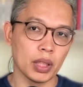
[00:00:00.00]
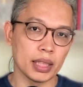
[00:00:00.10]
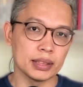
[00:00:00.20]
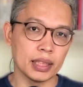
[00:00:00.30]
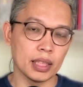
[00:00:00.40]
from
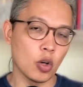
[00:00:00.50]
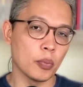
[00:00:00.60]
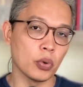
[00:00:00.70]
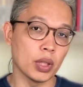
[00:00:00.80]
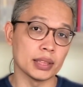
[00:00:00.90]

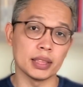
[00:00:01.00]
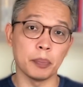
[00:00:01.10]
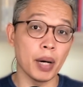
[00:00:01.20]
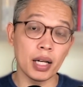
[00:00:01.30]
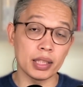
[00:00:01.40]
exercise or
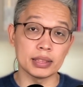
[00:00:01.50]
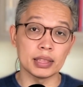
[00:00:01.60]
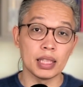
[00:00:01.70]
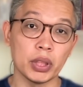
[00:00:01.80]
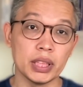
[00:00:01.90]
dieting
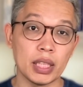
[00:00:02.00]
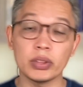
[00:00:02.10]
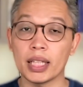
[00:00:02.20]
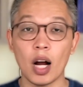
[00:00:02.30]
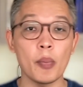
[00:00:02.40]
can be
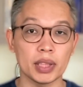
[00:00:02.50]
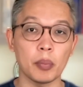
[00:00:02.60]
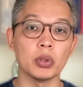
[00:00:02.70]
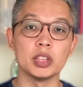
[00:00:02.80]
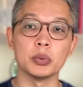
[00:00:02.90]
associated
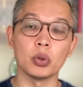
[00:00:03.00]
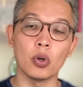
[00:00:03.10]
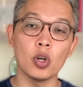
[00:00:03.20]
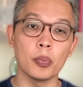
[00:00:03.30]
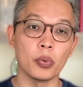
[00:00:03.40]
with
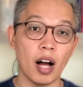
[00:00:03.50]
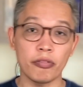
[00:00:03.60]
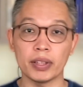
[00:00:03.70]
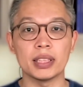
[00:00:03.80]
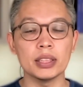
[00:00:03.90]
cancers,
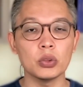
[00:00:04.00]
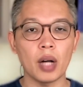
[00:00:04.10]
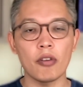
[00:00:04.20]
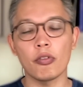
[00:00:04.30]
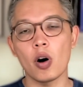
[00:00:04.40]
such as those
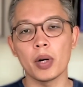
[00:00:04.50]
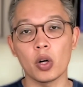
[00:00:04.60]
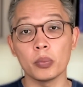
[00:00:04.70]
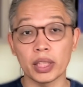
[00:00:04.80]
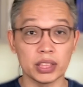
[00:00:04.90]
of the
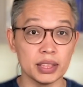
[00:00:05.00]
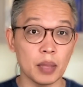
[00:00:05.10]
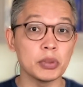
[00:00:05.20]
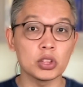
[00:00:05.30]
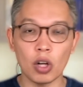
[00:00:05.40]
pancreas,
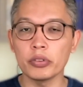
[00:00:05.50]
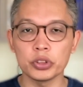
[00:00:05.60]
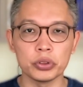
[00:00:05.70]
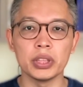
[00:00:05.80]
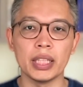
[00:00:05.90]

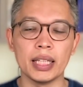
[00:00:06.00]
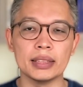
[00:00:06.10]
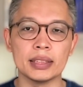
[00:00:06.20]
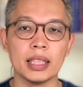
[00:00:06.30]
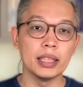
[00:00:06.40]
esophagus,
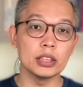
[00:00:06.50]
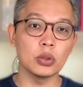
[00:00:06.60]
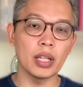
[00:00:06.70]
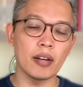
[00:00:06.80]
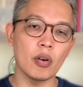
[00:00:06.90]
lung,
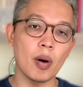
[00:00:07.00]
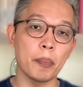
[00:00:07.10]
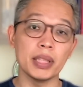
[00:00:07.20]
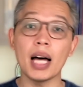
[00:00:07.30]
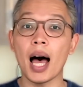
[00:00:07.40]
or
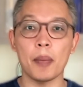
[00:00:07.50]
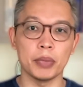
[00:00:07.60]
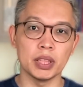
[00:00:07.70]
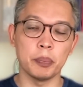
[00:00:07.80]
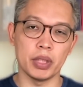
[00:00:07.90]
stomach.
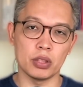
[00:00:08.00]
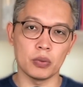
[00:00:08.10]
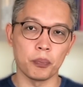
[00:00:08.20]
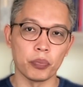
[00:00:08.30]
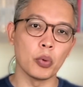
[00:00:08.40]

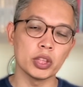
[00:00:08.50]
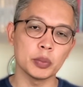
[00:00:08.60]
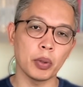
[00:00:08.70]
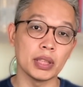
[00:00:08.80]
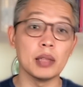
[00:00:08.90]
For
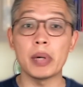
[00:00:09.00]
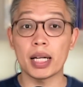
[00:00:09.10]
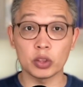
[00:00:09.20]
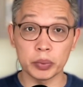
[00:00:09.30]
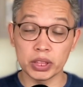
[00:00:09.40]
example,
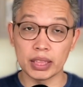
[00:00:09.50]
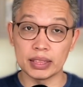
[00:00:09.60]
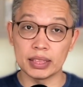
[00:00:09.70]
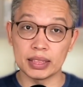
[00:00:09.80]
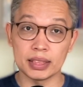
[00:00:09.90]
cancers
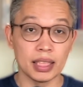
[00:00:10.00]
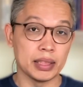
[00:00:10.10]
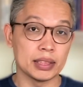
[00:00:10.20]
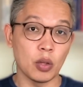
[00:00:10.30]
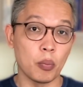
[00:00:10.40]
such as
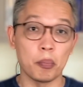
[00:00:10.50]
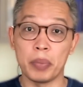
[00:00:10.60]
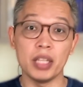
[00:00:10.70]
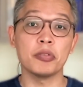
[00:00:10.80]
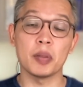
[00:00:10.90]
pancreatic
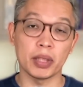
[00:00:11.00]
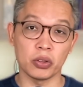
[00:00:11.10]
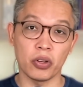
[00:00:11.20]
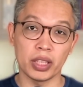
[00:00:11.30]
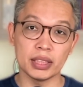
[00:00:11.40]
cancer can
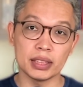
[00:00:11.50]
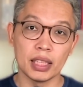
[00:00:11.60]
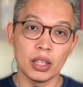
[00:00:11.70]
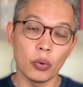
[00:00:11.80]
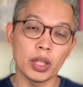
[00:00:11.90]
alter the
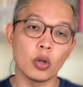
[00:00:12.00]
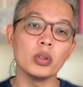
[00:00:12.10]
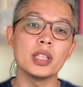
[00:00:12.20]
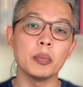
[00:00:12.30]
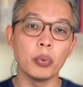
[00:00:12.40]
body's
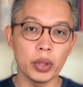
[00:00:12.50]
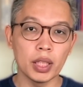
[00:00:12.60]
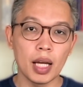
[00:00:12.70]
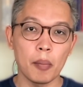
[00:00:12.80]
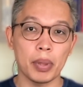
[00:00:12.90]

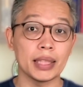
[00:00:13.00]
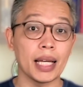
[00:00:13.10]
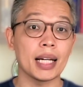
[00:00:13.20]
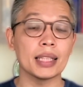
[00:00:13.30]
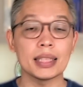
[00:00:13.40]
metabolism,
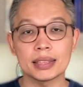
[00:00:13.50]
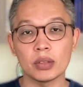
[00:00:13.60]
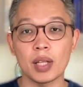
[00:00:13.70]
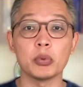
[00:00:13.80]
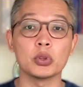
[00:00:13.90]
affecting
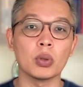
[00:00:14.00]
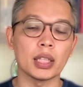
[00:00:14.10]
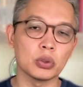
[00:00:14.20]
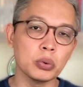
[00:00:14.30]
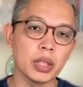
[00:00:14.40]
the way we
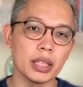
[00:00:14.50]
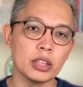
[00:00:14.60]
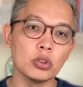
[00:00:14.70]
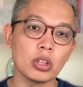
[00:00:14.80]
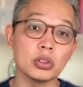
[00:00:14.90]
absorb
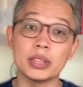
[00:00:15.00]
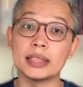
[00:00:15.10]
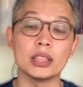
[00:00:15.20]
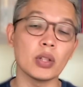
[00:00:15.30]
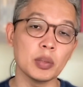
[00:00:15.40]
nutrients
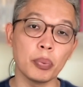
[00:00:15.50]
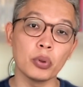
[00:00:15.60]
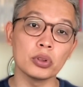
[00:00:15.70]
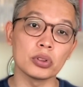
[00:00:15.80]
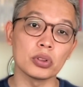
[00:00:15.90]
and
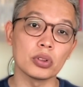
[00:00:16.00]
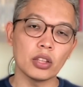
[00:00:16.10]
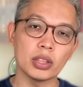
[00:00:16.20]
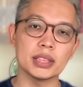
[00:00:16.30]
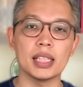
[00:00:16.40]
leading to
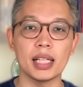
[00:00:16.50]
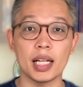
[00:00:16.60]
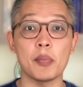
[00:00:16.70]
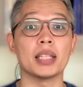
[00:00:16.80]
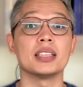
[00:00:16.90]
rapid weight
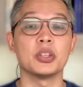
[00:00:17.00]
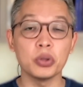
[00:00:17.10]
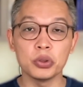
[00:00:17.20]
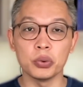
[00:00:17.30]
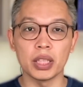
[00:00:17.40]
loss.
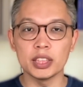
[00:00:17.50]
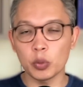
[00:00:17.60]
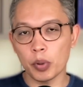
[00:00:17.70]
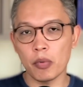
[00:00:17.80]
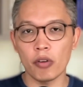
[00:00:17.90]

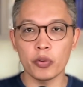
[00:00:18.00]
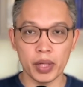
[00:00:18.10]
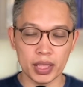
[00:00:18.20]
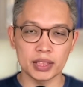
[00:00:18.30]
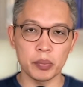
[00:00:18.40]
Tumors can
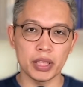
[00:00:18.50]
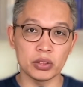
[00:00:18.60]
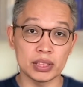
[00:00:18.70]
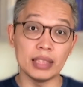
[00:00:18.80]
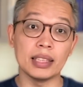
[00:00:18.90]
release
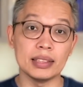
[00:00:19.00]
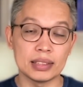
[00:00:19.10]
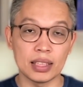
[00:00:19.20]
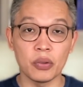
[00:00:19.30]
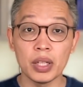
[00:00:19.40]

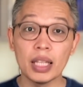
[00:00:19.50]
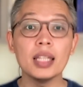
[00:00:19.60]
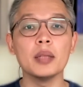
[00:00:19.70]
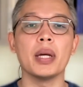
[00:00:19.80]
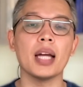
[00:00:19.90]
inflammatory
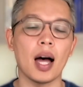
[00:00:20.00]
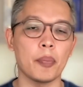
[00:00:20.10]
substances,